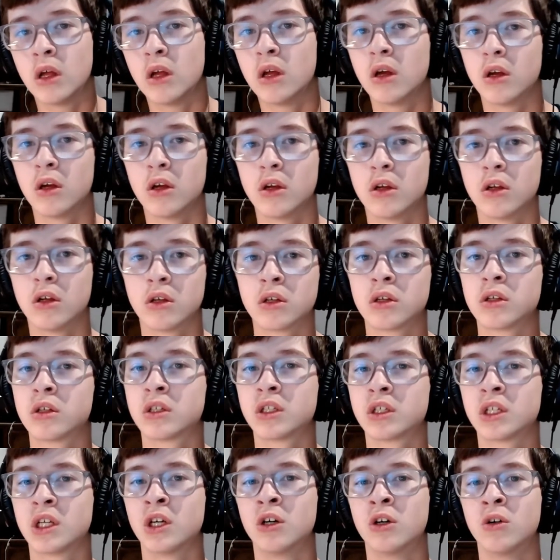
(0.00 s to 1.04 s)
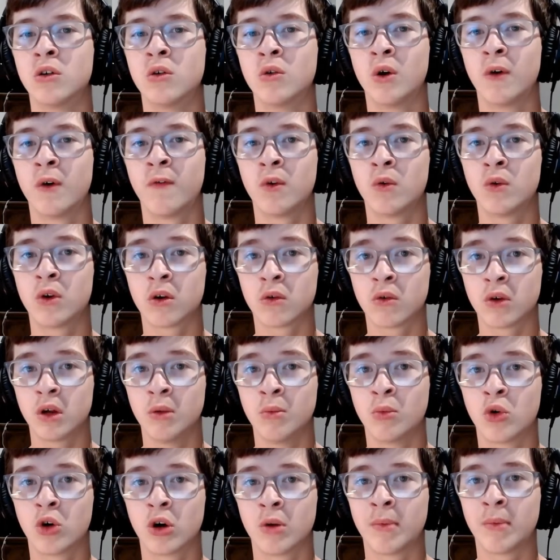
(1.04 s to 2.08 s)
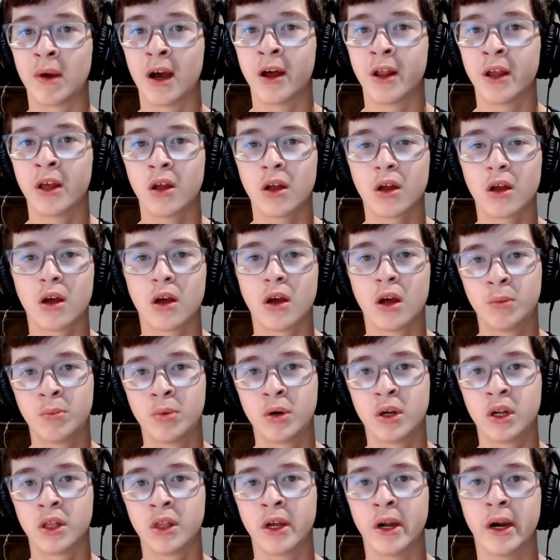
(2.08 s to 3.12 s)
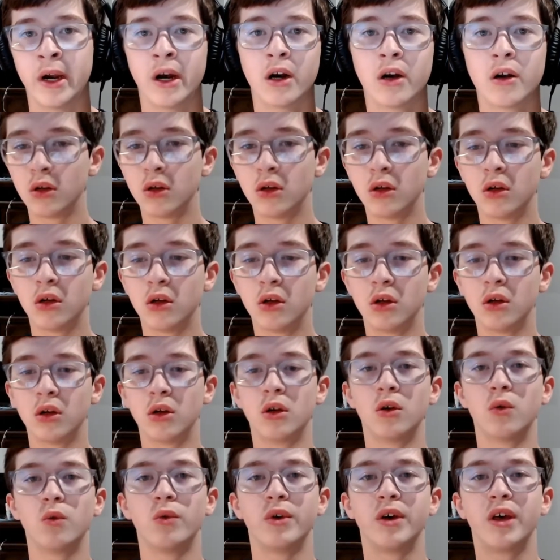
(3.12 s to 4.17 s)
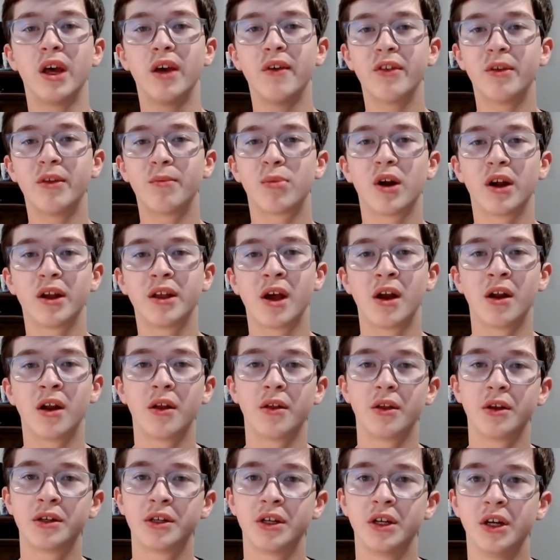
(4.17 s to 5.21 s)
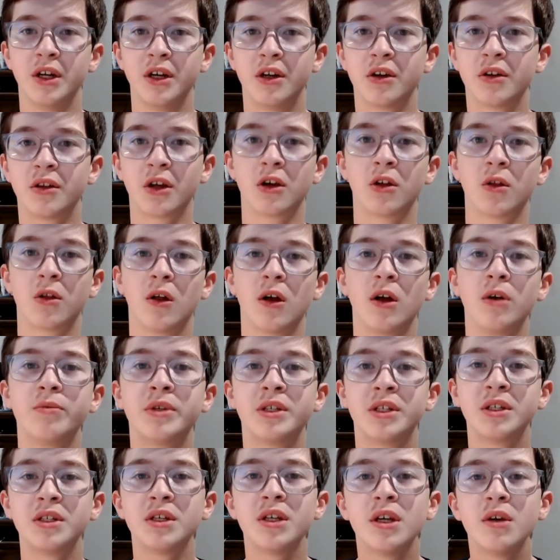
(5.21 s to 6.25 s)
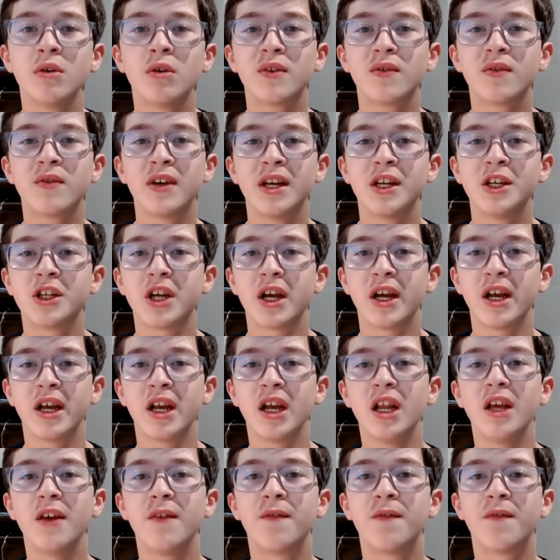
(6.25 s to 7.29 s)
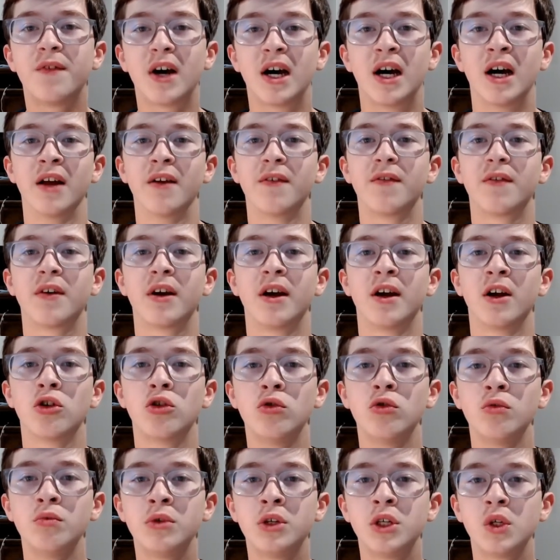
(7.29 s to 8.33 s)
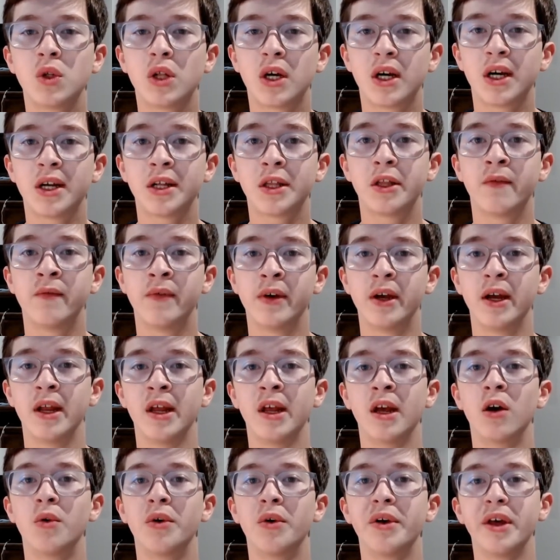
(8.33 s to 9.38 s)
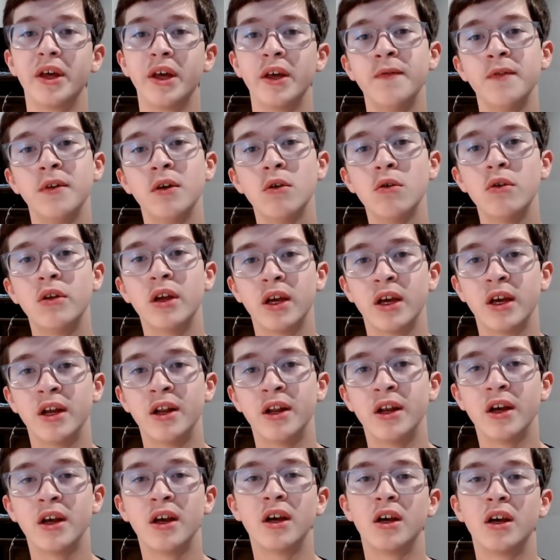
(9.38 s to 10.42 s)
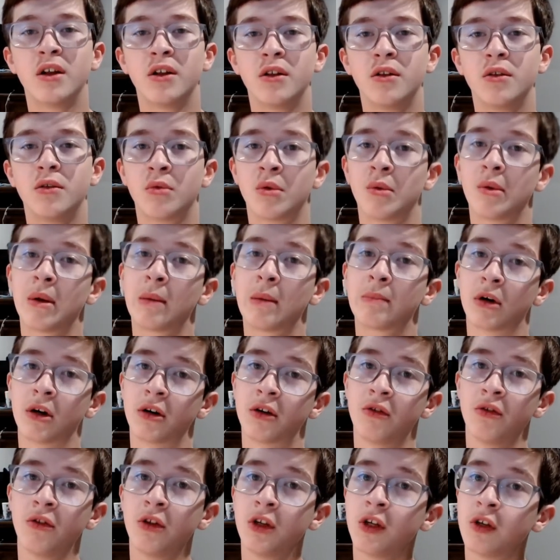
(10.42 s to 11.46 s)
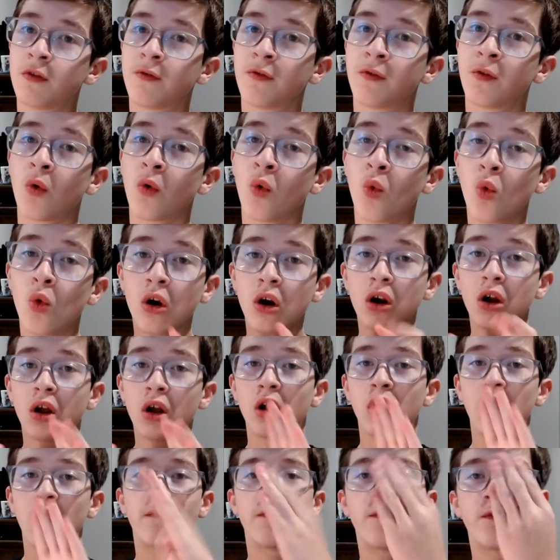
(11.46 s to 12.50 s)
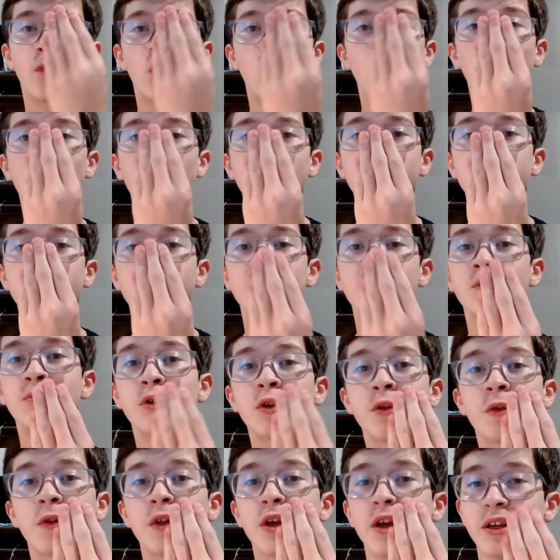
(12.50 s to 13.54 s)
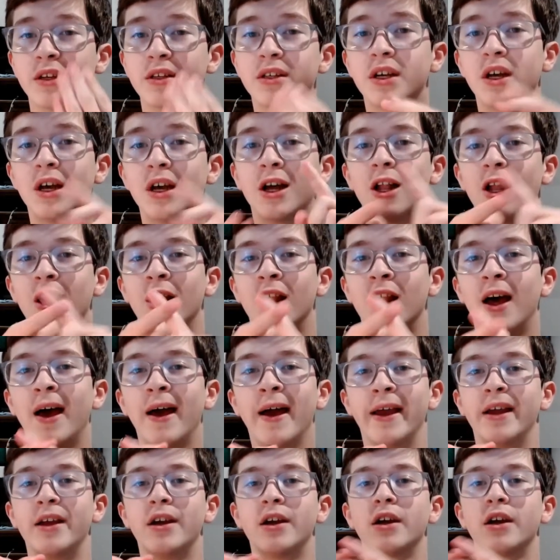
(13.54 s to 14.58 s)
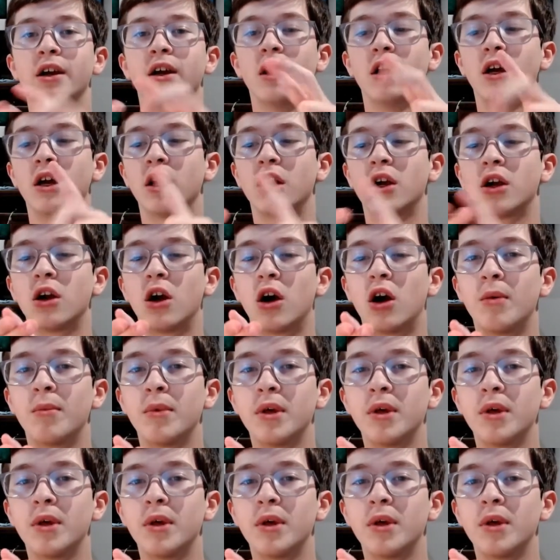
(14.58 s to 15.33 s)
So if you want to read more about it, I'll put it there. We gave the breakdown of the sneaker, the Club C Revenge 85. I hope you liked the video. If you did, remember, do these four simple things. Like, comment,